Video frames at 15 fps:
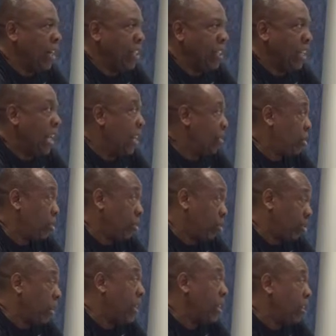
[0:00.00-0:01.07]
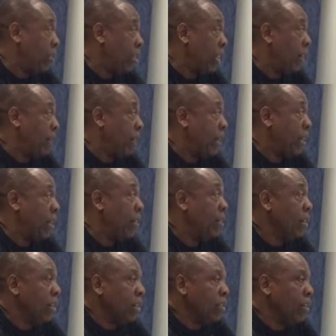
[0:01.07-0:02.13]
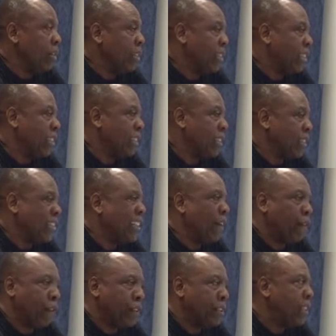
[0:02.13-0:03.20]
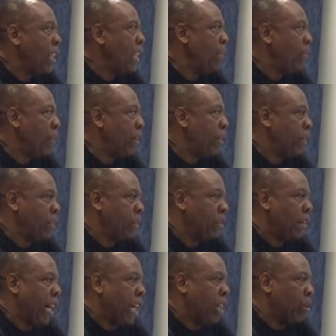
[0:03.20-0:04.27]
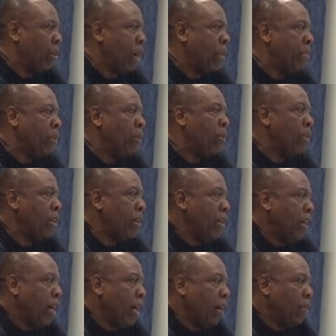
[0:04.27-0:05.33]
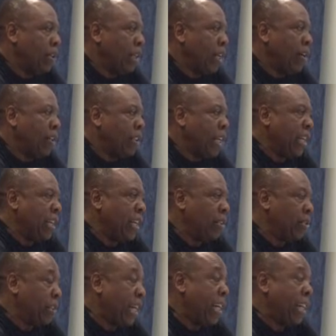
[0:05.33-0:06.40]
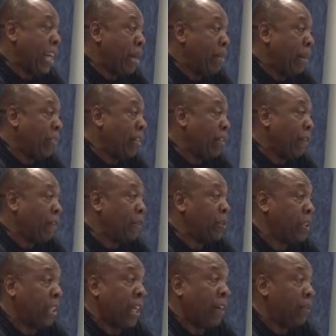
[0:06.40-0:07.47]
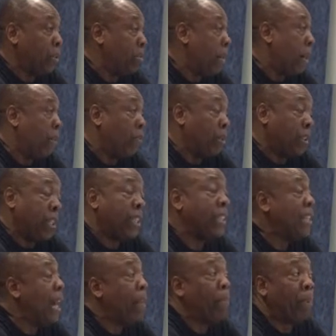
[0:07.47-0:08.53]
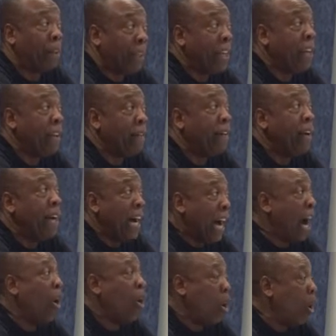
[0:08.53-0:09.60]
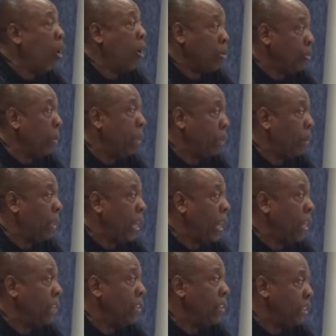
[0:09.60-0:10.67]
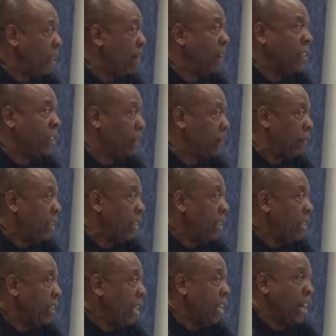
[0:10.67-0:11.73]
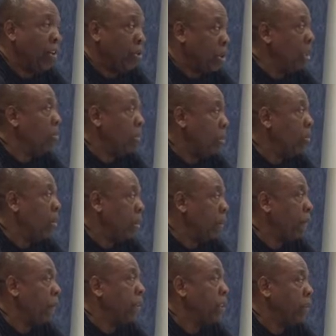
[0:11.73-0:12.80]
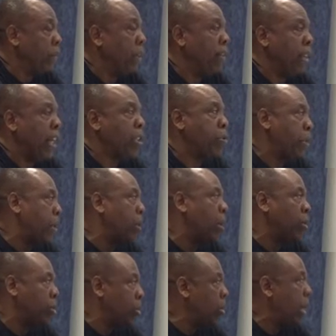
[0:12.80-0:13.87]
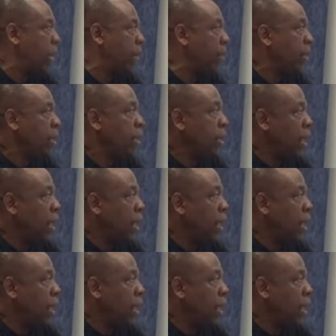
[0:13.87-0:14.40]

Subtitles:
in the last two or three years that I've been here. So it's just a different team defensively. Ike Arebu was at our San Diego State game, and I think the first thing out of his mouth was he could not believe how hard we played defensively and how good we were defensively. That's because you have